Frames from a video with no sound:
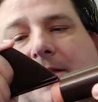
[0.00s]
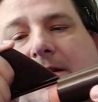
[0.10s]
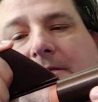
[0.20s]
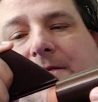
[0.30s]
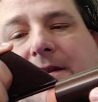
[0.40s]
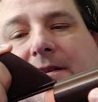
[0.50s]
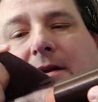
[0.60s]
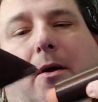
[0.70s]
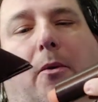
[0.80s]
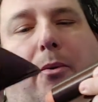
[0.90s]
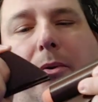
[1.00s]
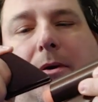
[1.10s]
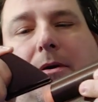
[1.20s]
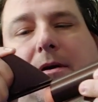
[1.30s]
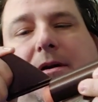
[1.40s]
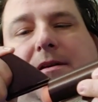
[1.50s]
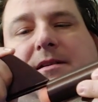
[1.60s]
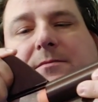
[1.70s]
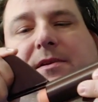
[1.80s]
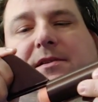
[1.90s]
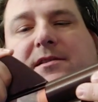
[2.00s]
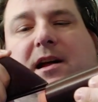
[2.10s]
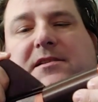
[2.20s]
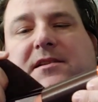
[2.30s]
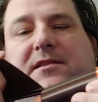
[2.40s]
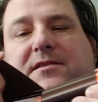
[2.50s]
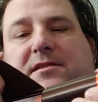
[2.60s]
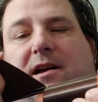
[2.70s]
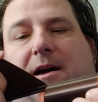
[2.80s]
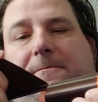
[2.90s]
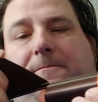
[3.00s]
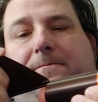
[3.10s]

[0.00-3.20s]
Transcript: Then the fin simply slots into the slot.